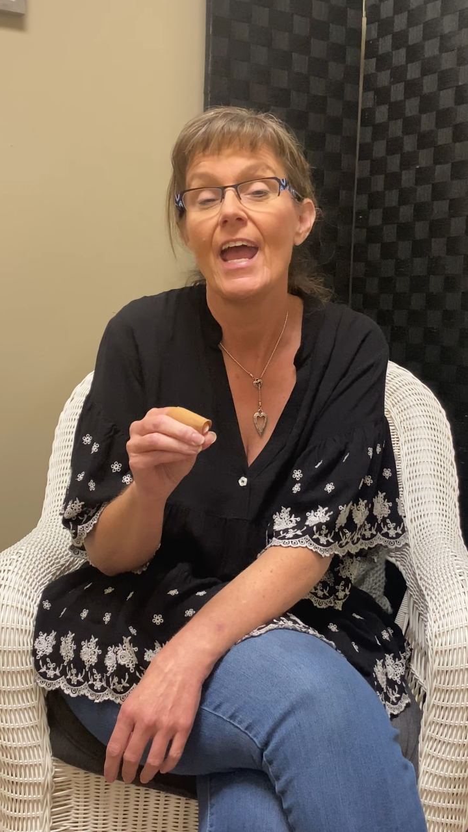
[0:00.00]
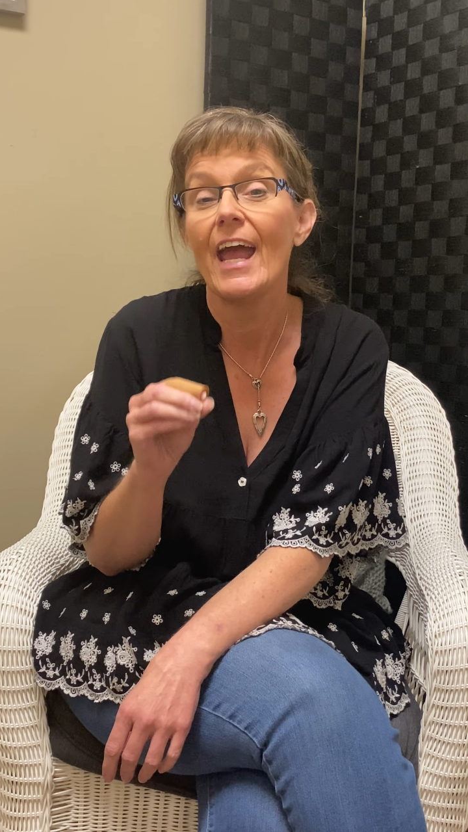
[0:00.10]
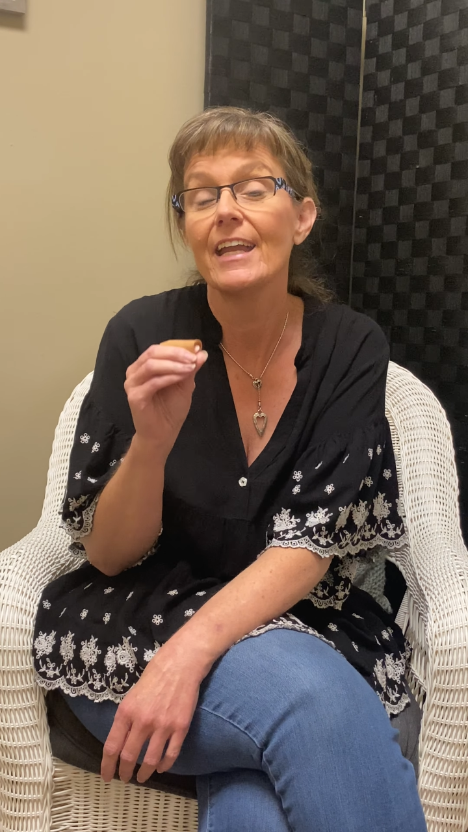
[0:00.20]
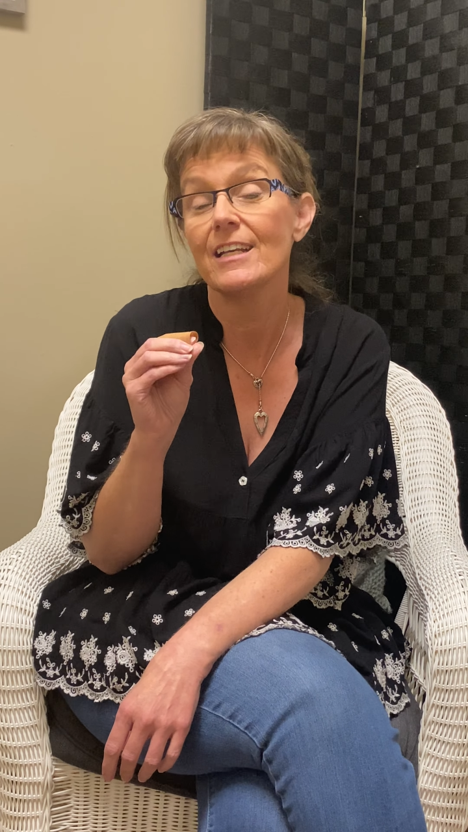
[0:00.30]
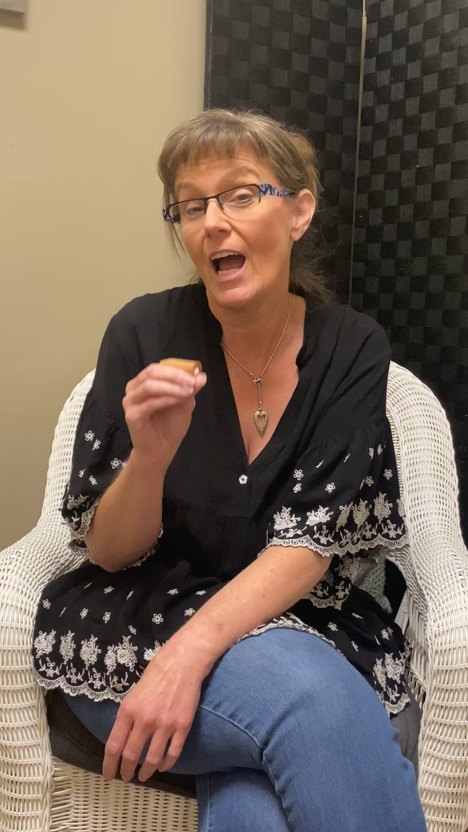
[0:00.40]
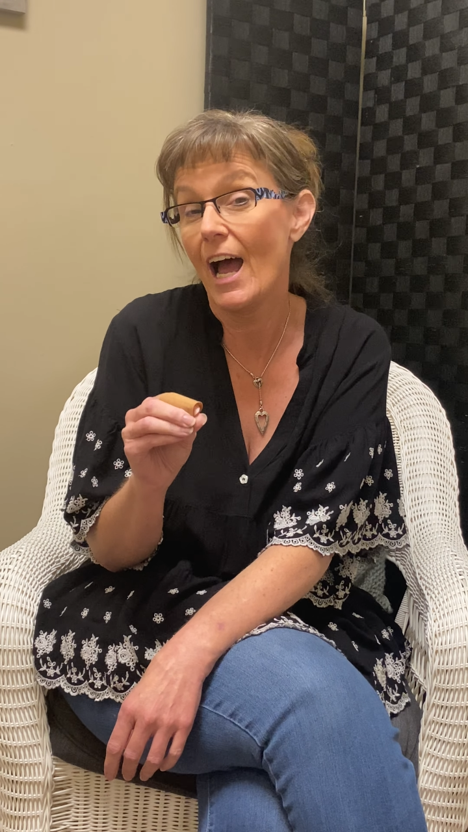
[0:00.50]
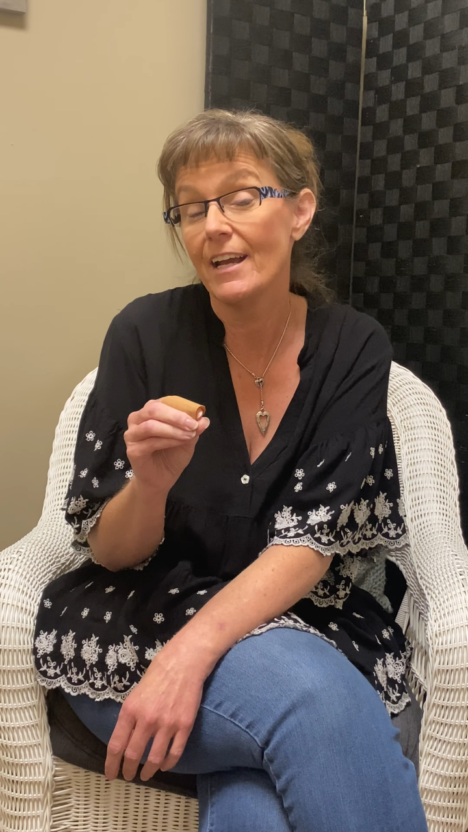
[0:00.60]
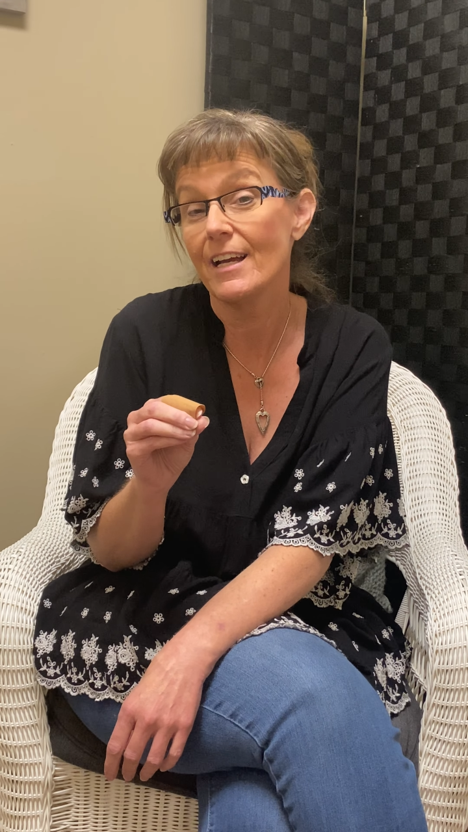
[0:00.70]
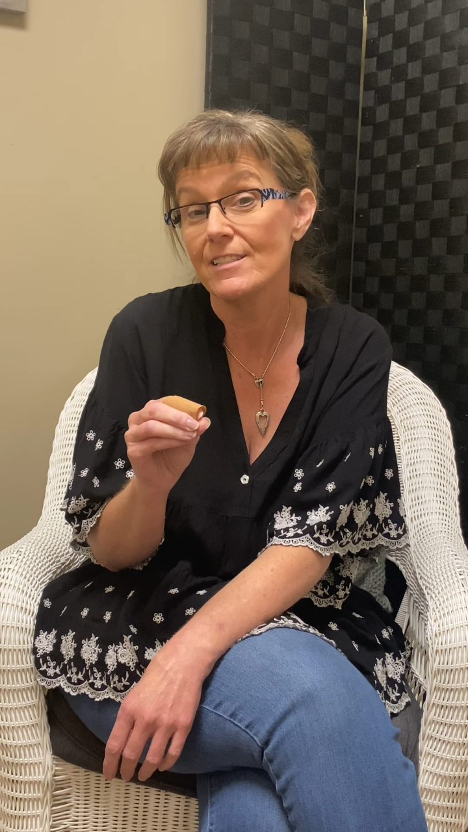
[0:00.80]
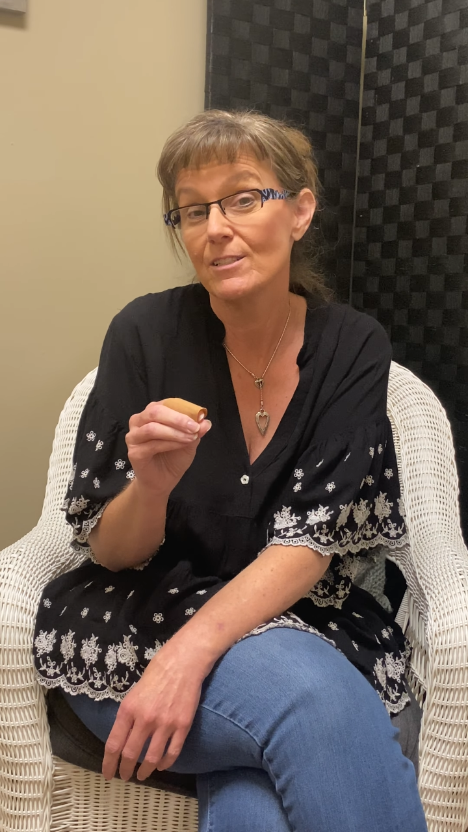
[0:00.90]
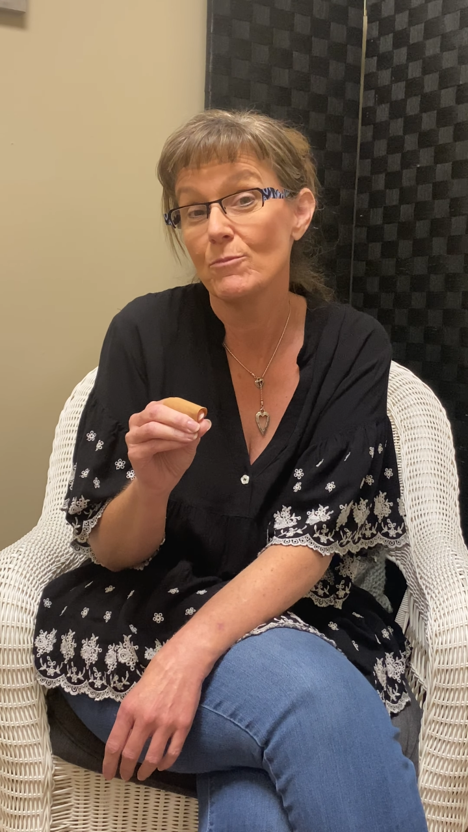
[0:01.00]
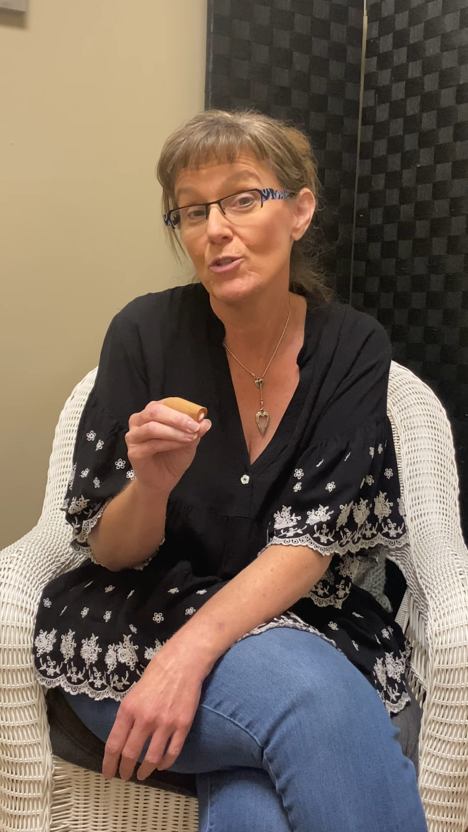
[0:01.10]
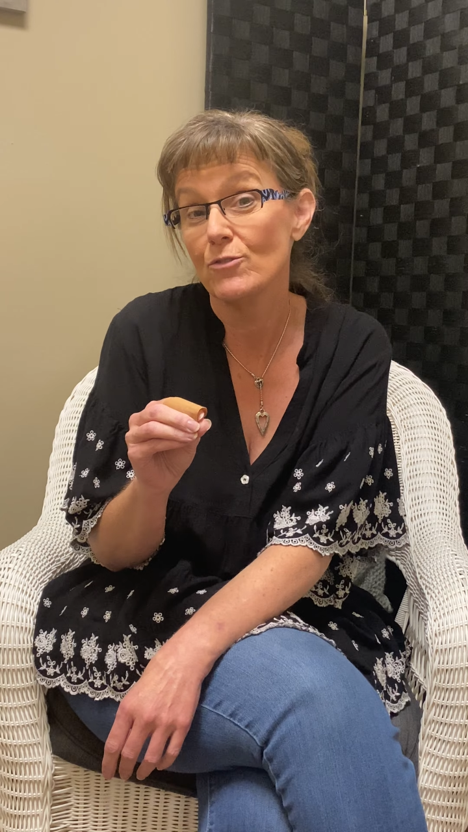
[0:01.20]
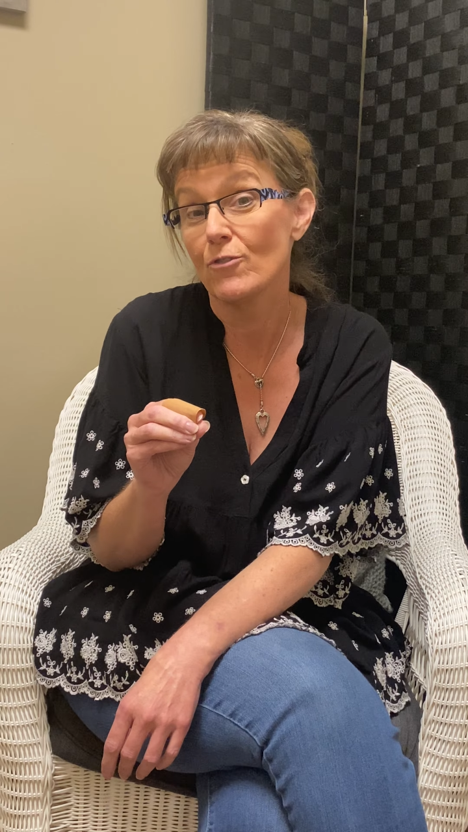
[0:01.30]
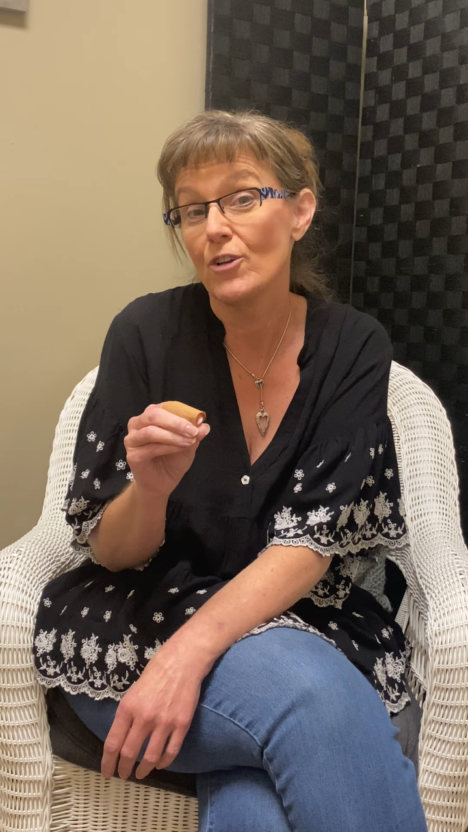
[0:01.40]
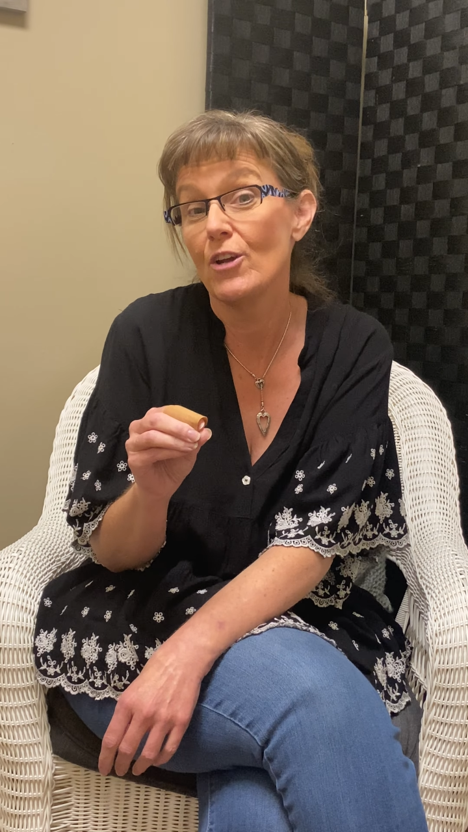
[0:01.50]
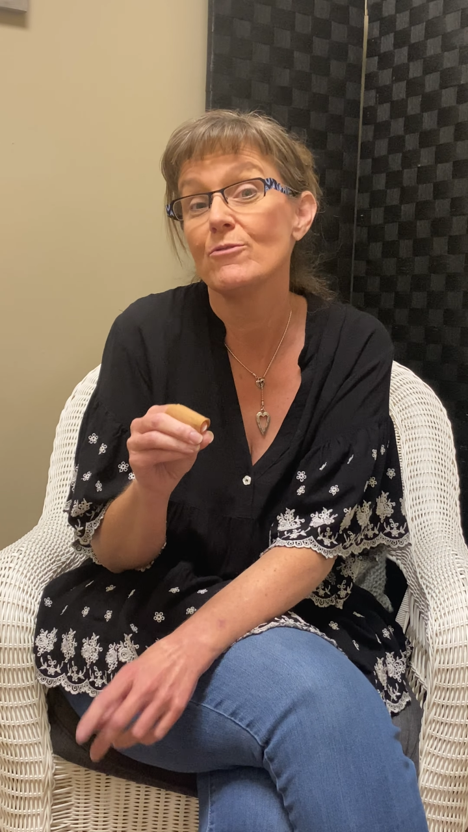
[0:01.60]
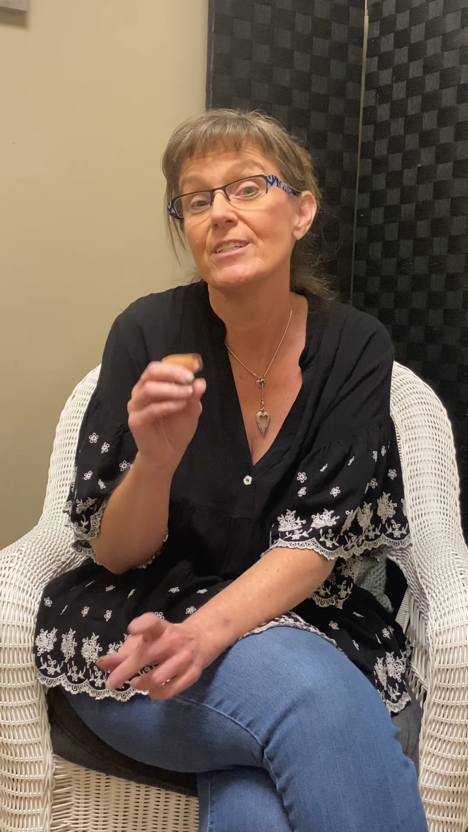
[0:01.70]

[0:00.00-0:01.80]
And I got some news for you.